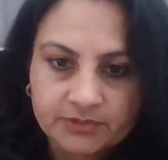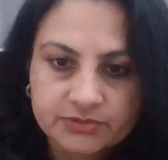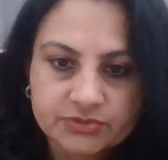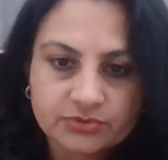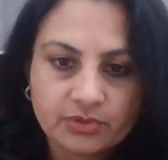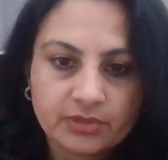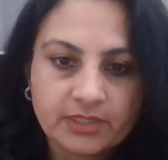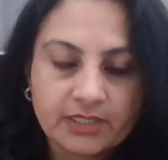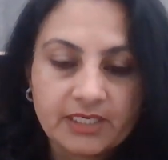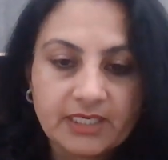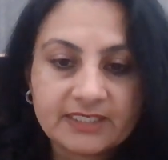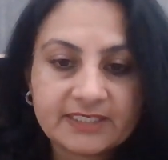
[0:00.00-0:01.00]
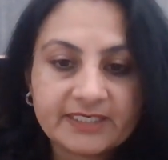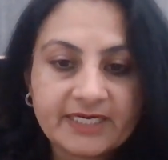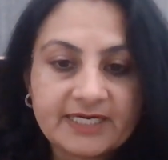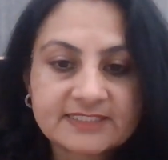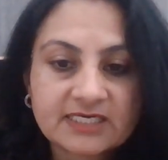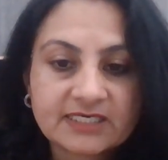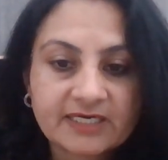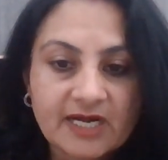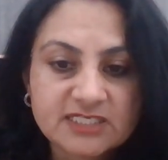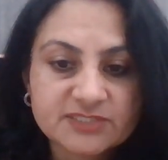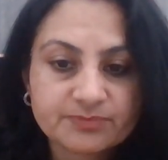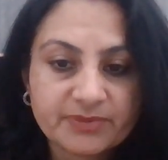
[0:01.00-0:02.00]
So it creates a
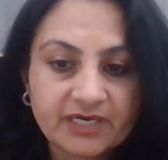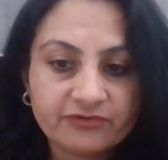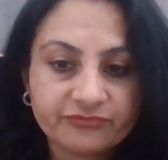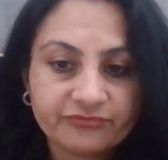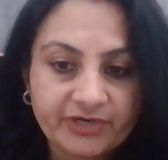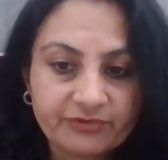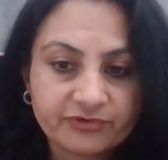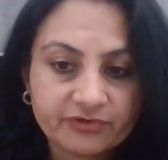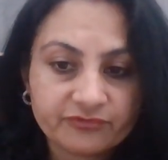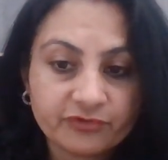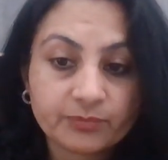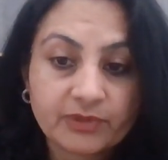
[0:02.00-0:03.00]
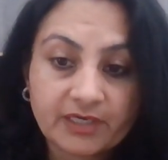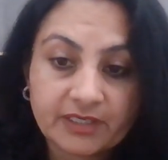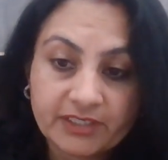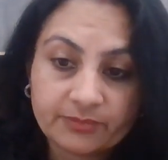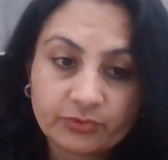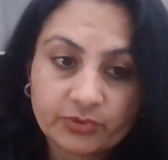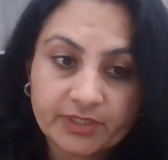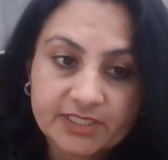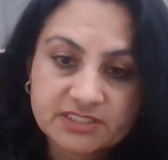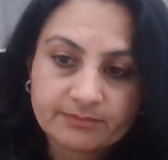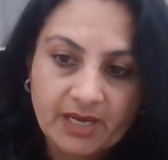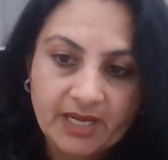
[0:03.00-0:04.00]
transparent framework for career
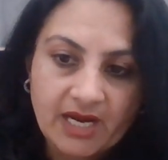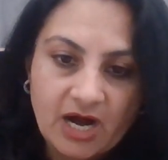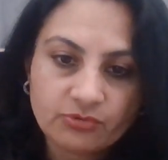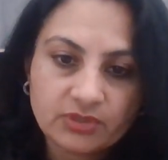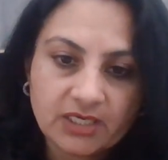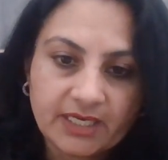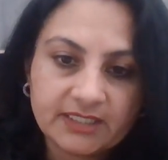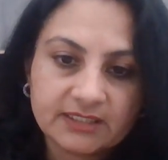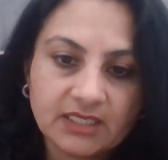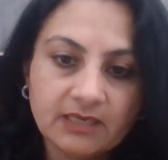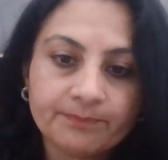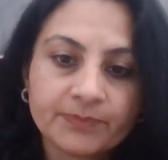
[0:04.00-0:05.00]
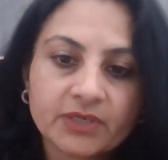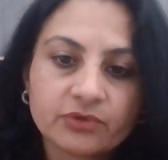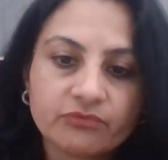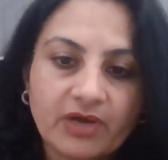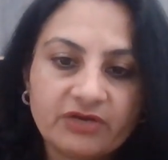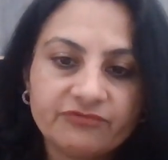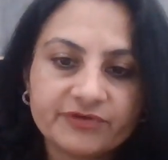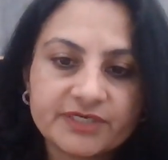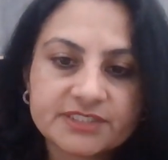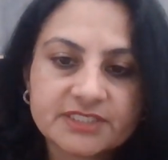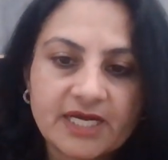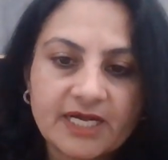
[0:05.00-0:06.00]
progression by outlining the
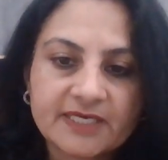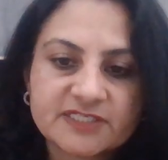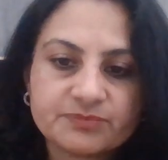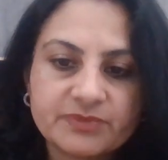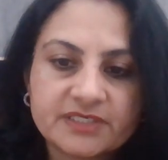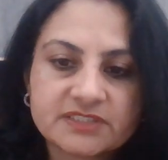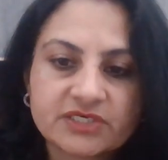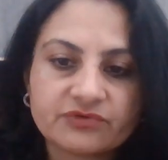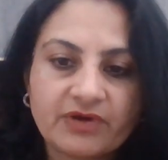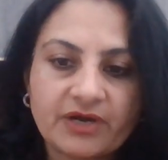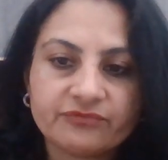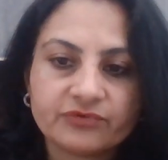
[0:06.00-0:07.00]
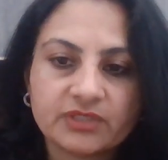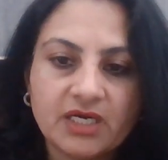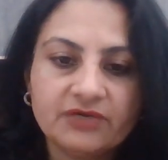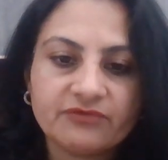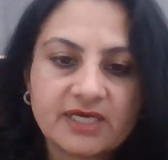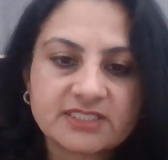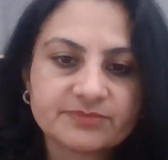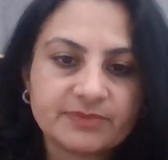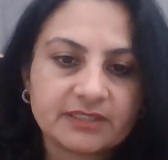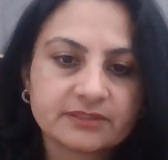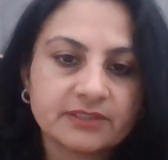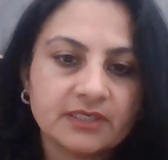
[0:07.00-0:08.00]
qualification and experience required for the
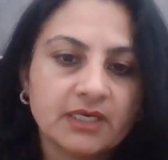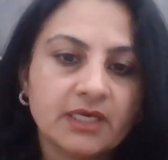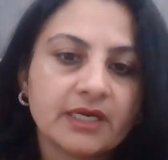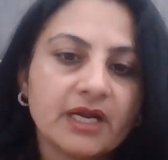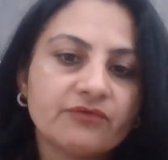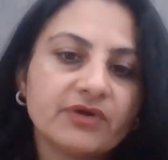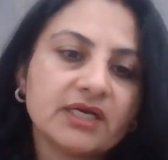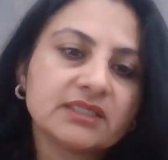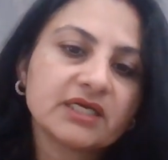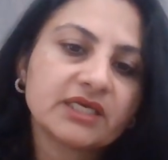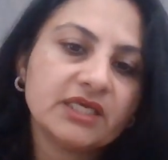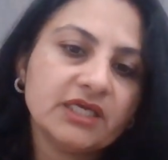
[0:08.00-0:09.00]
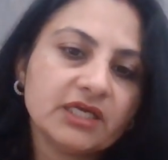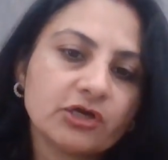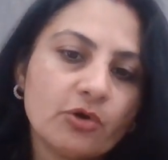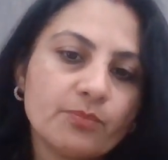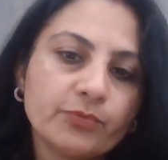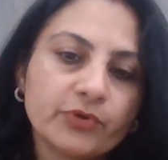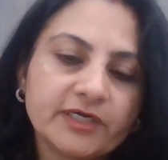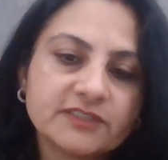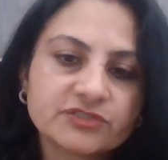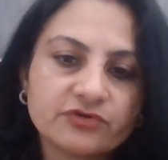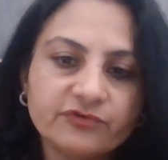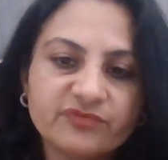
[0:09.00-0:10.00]
advancement. Now what are the key
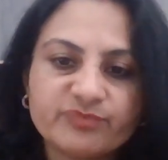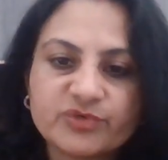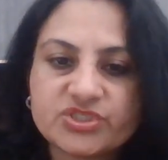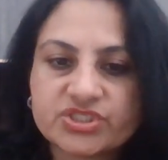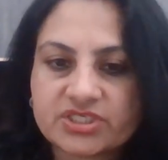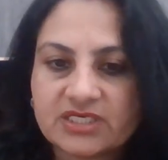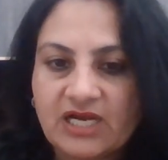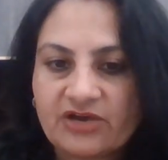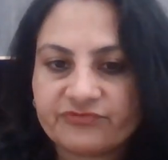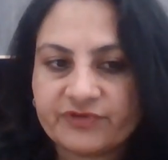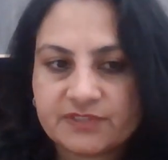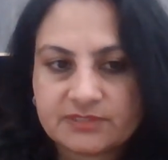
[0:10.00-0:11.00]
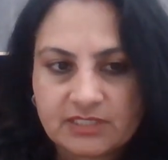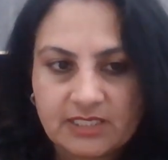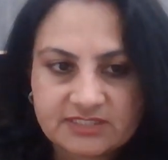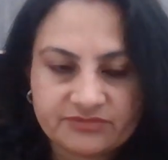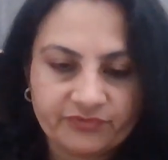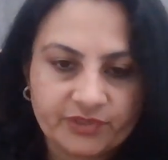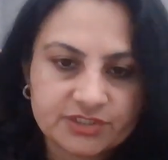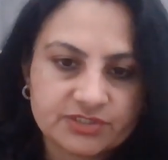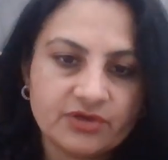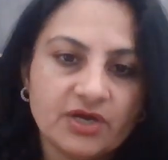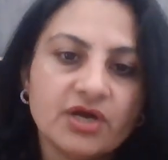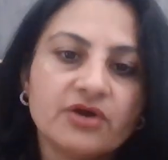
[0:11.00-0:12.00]
components of position classification?
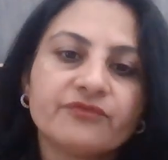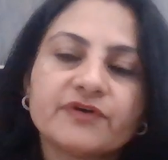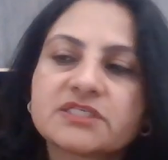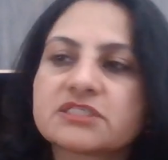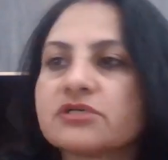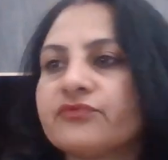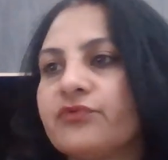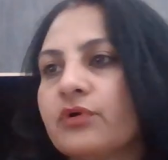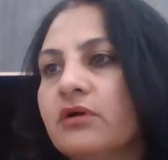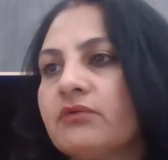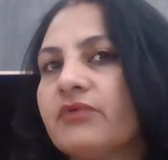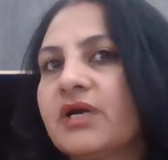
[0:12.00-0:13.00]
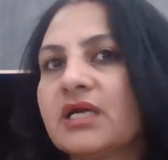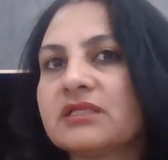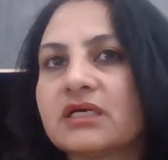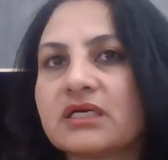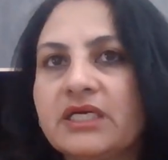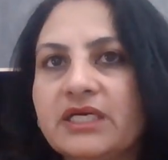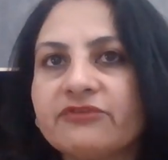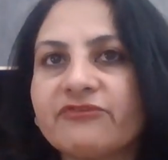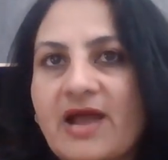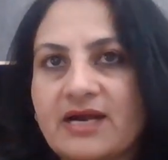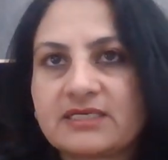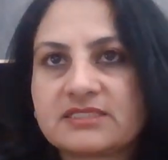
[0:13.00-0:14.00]
First of all, what are the key
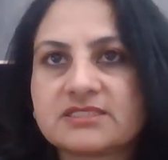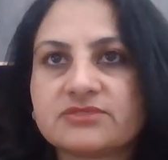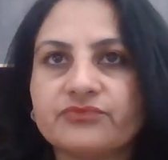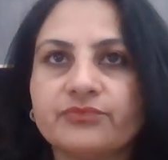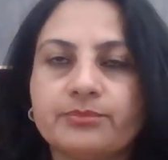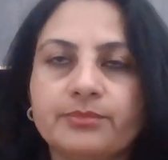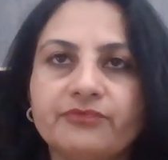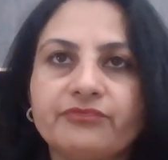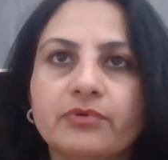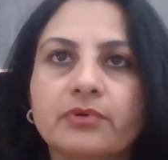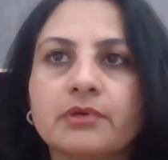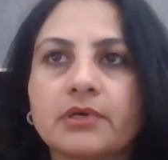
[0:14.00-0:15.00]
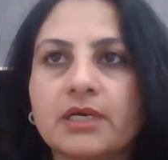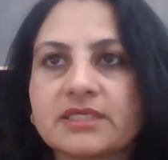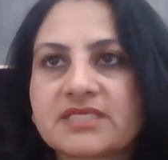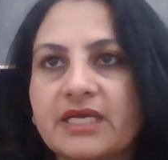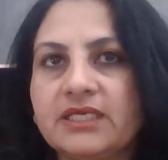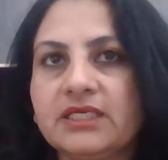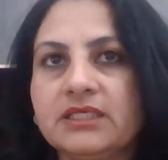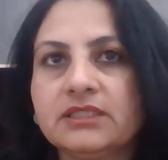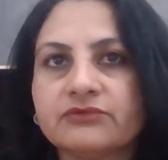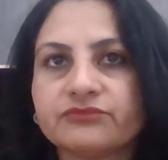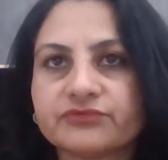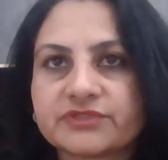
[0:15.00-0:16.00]
factors before
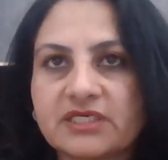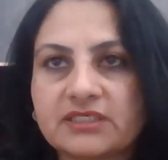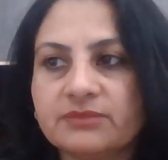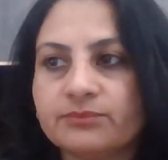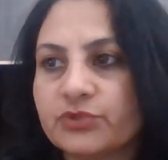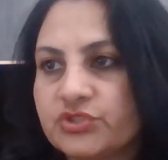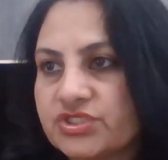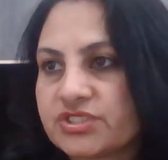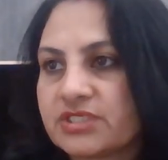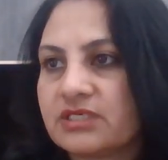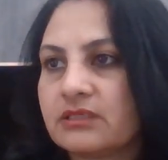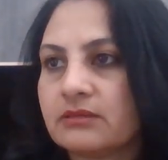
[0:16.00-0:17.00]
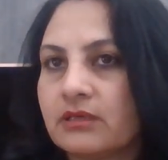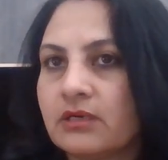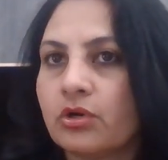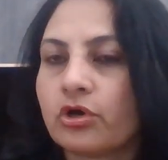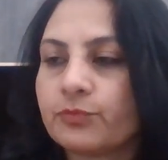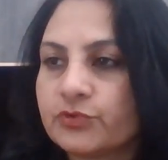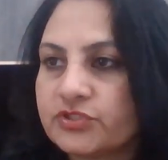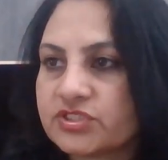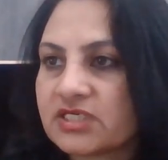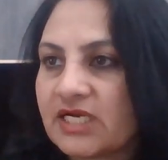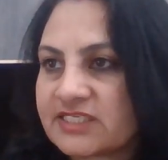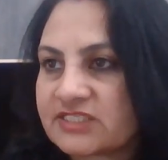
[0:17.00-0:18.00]
assigning certain position or
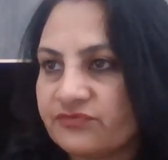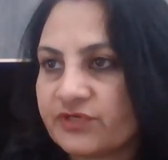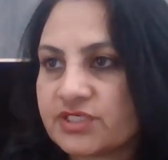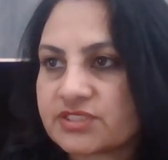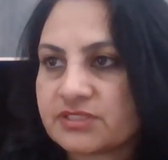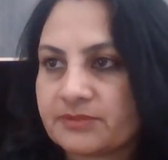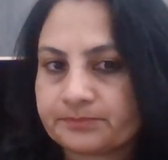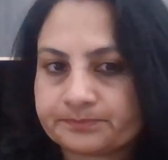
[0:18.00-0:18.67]
position classification?